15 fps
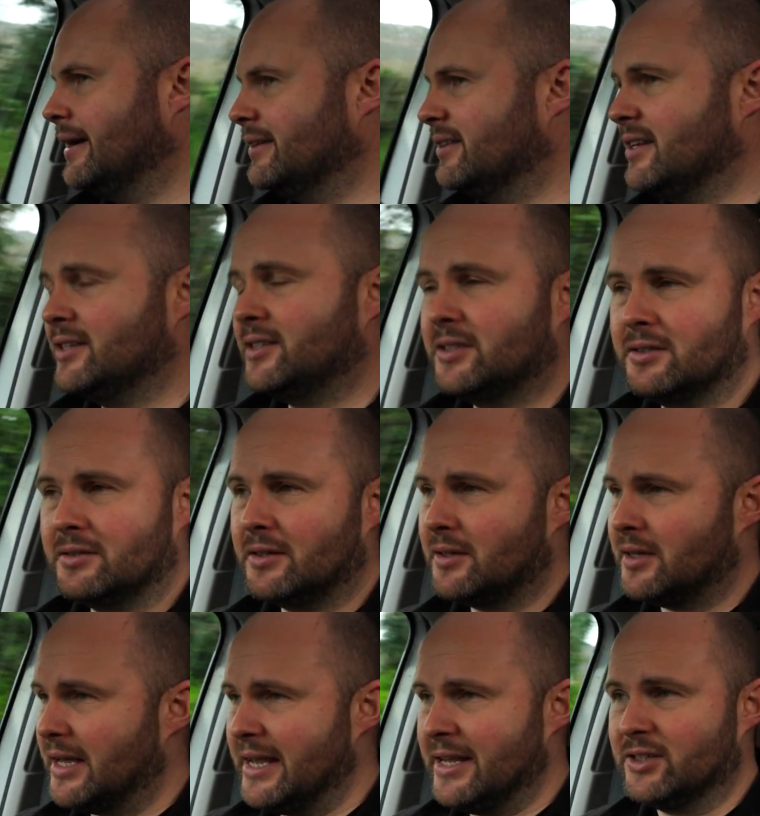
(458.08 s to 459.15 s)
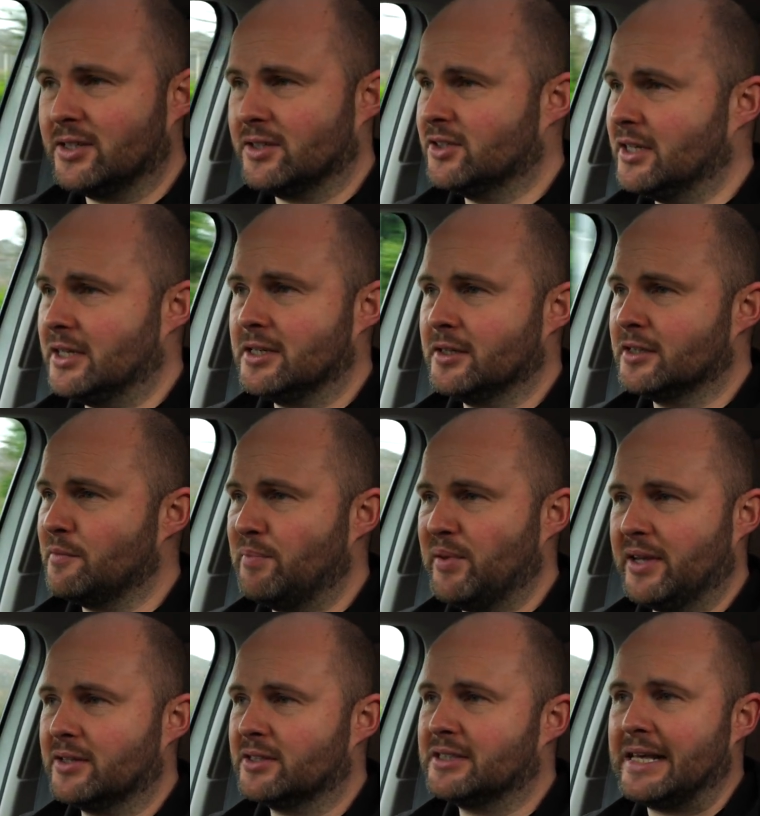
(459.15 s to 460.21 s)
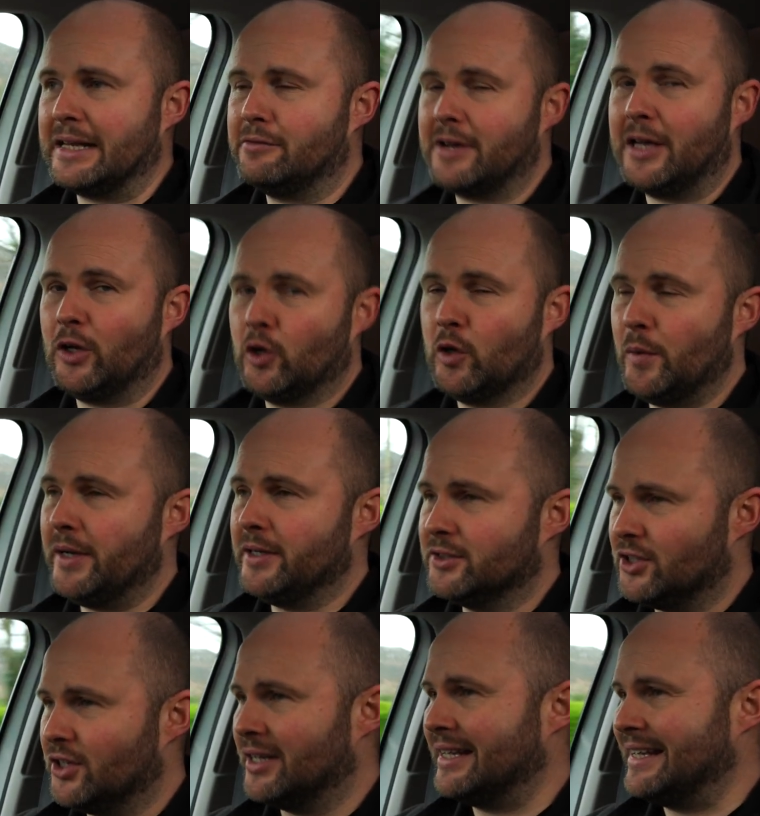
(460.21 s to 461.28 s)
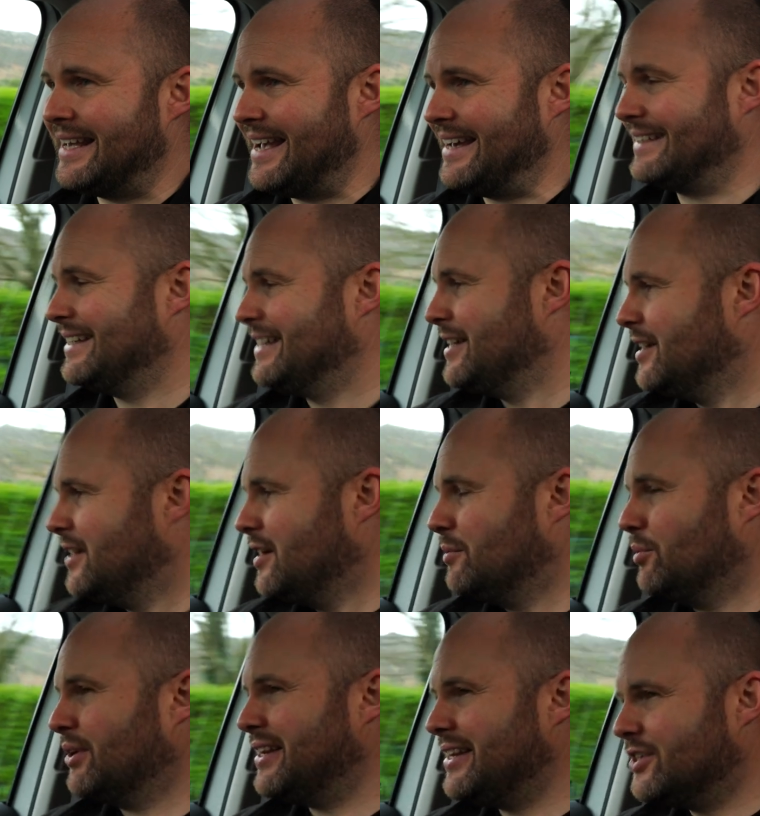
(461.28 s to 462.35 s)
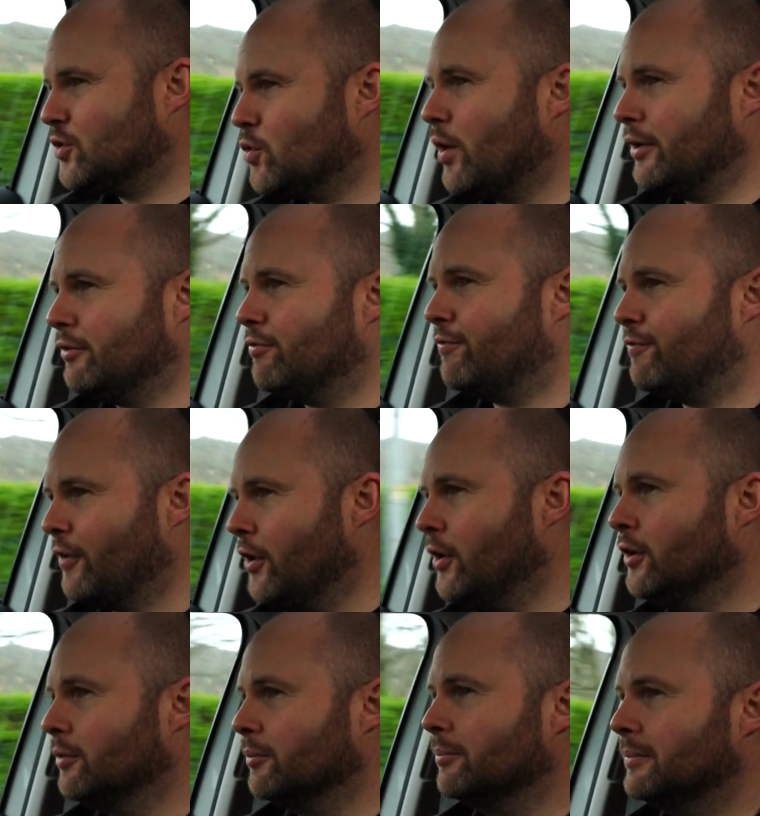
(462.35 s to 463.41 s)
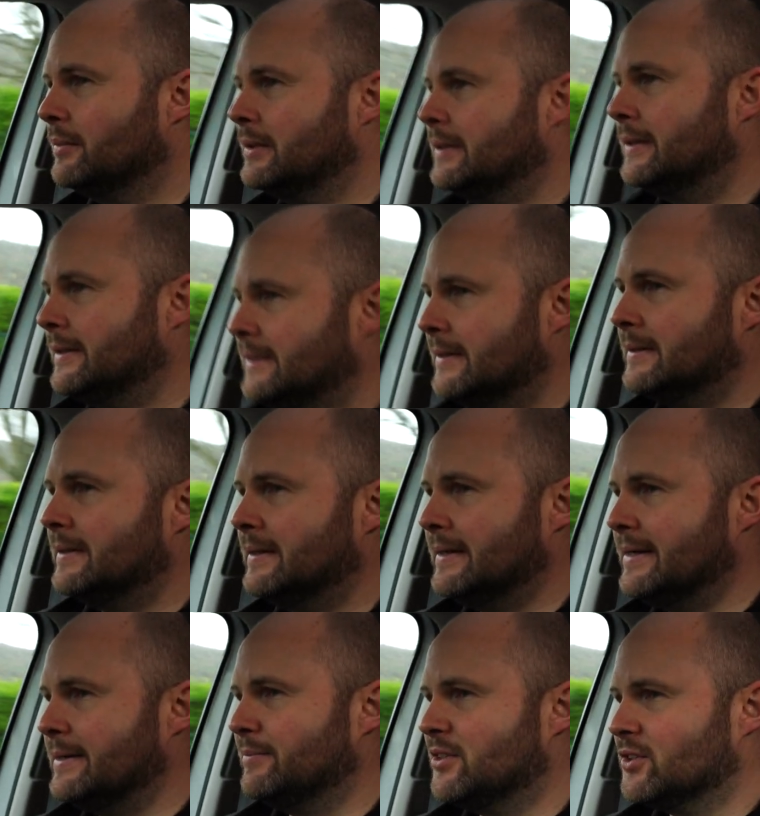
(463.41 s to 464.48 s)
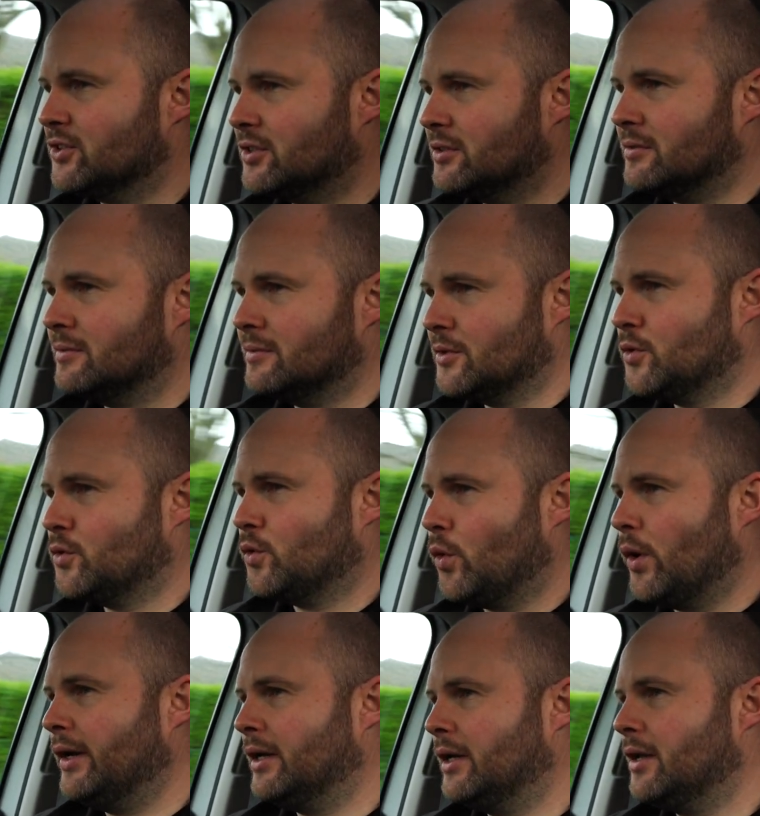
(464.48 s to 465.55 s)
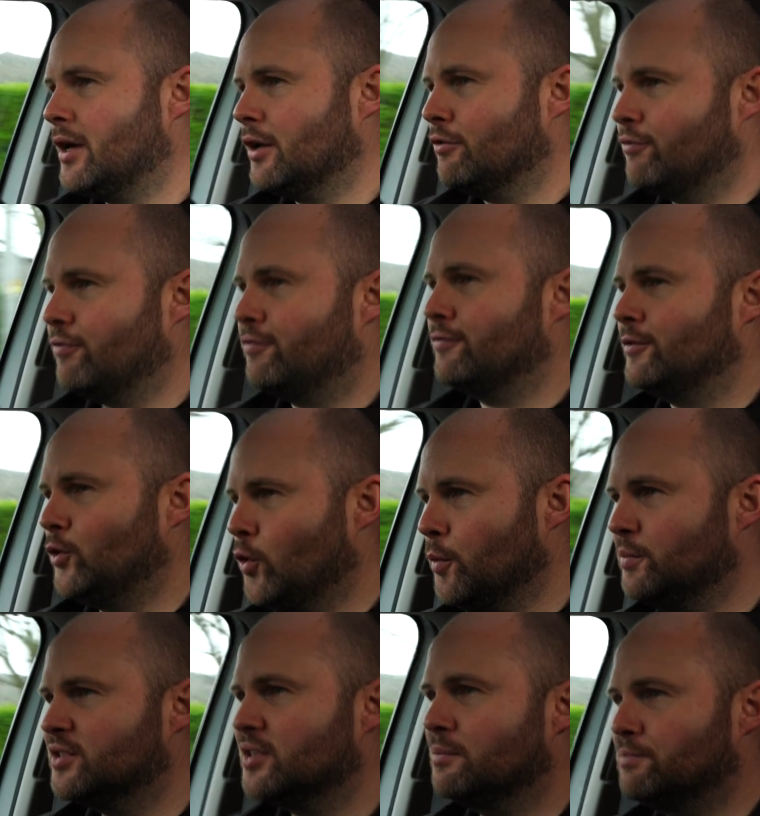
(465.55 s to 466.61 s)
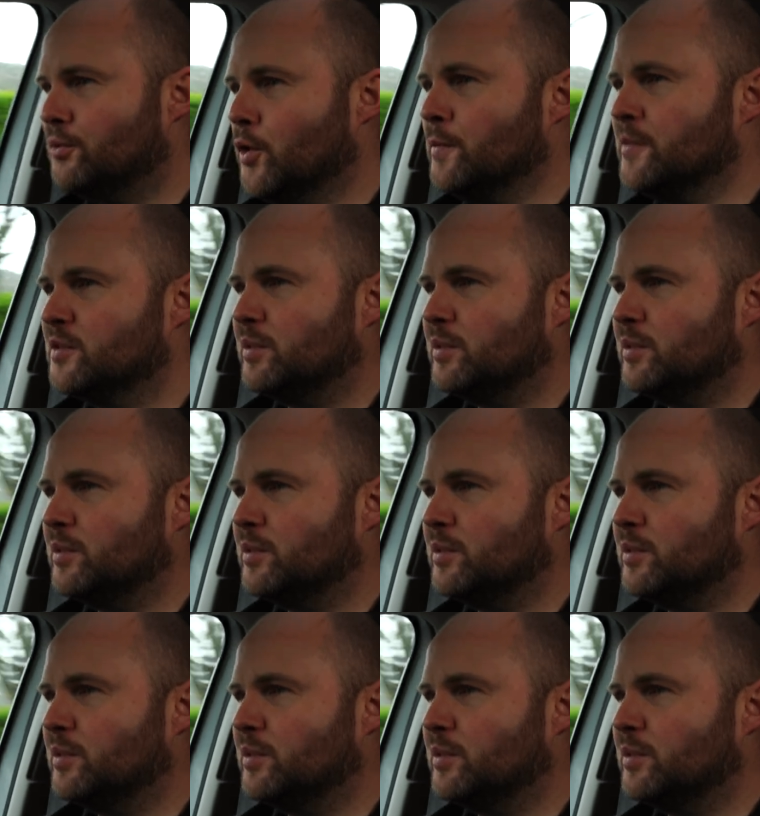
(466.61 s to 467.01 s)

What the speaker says: This isn't sitting on the biggest set of alloy wheels you can get, but it is quite firm. There's quite a lot of lumps and bumps